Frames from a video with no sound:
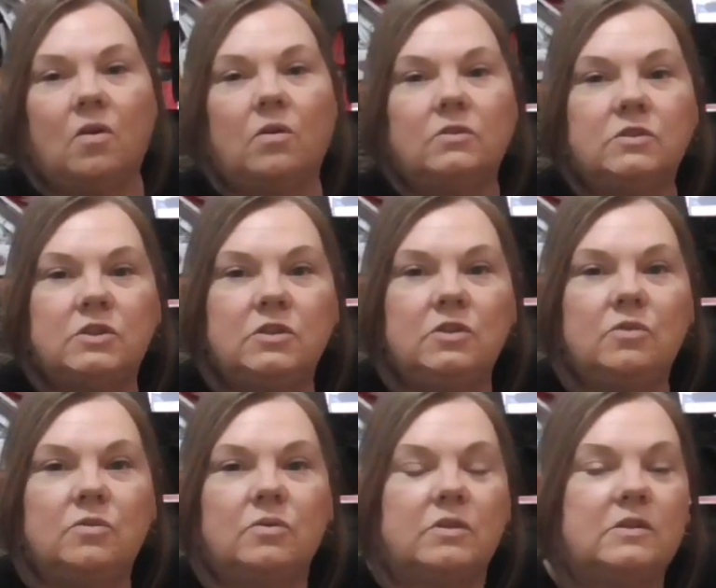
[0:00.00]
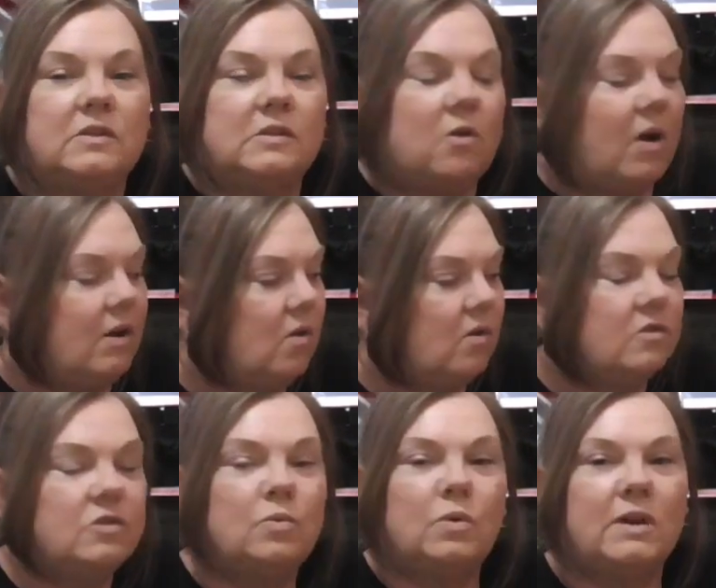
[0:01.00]
onto the design
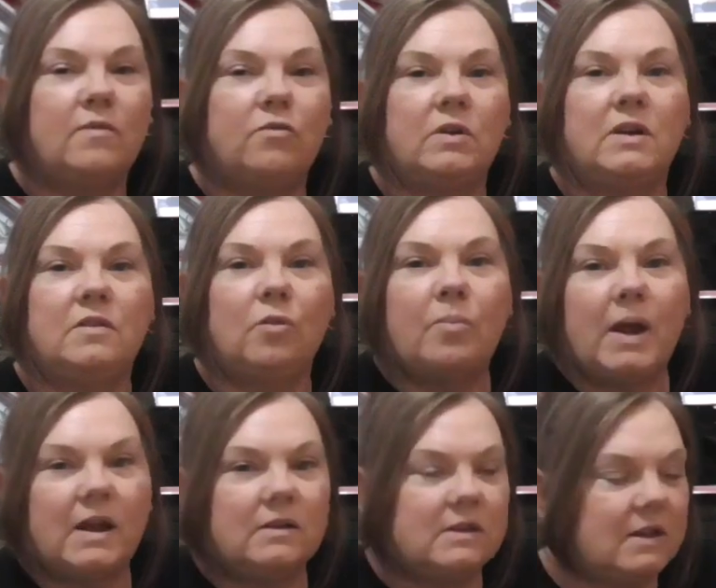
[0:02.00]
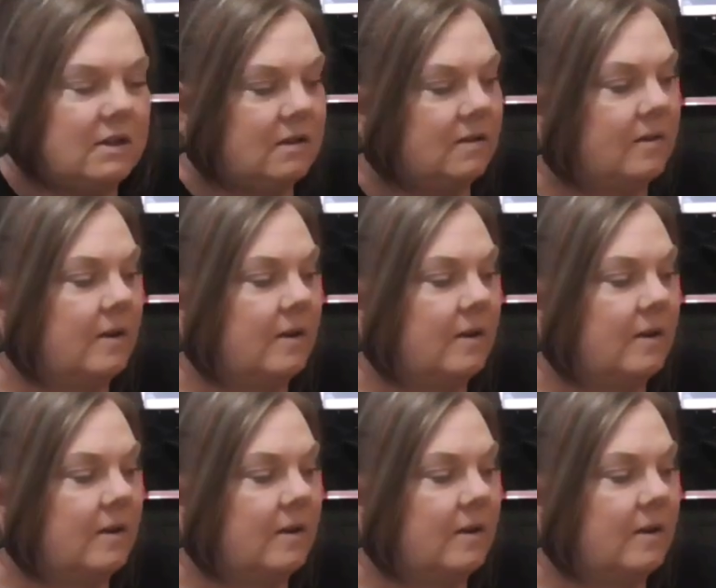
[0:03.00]
onto whatever it is you're painting,